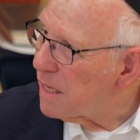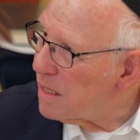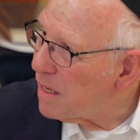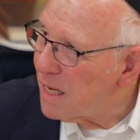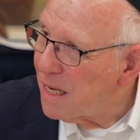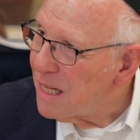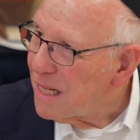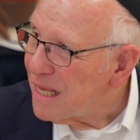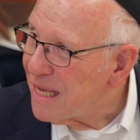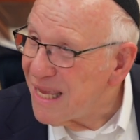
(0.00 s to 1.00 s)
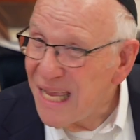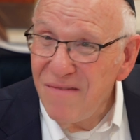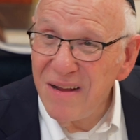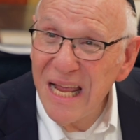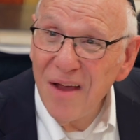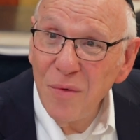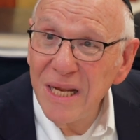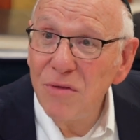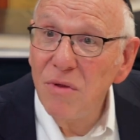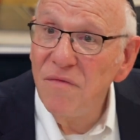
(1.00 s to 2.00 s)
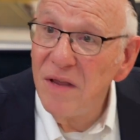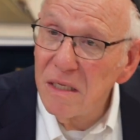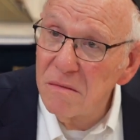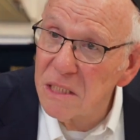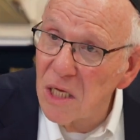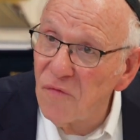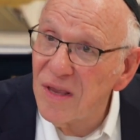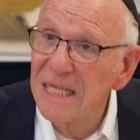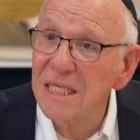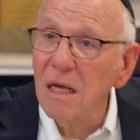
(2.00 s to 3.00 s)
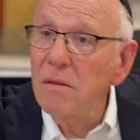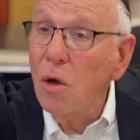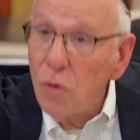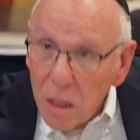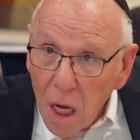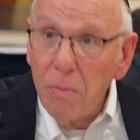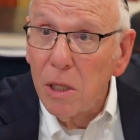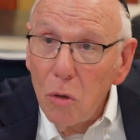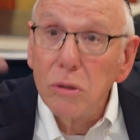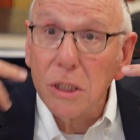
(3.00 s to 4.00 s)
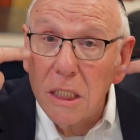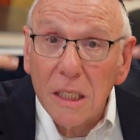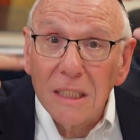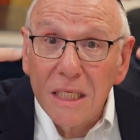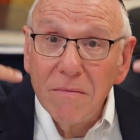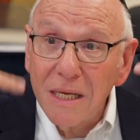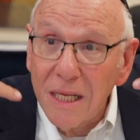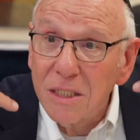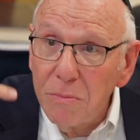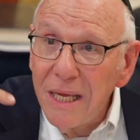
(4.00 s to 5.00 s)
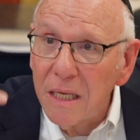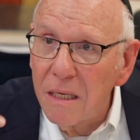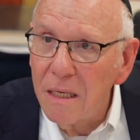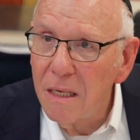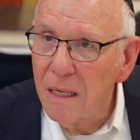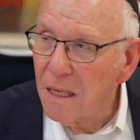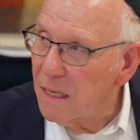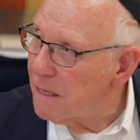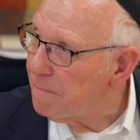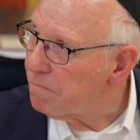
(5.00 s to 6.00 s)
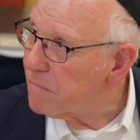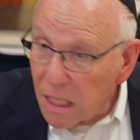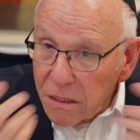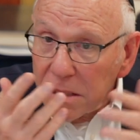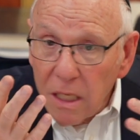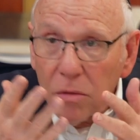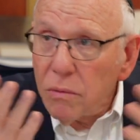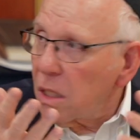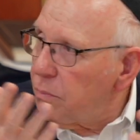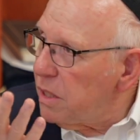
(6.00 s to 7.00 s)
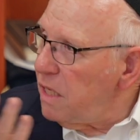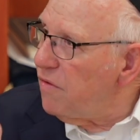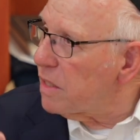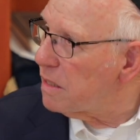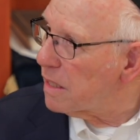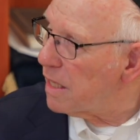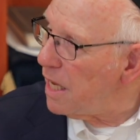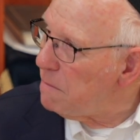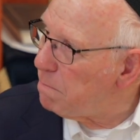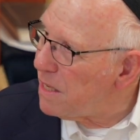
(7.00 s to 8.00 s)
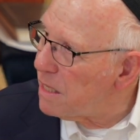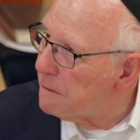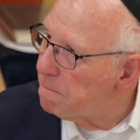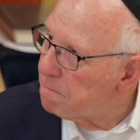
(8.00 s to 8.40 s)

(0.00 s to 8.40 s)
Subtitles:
Yeah. Even when he revealed himself, he asked the guy, "No, come closer. You can see that it's me." They couldn't believe it. Can't be.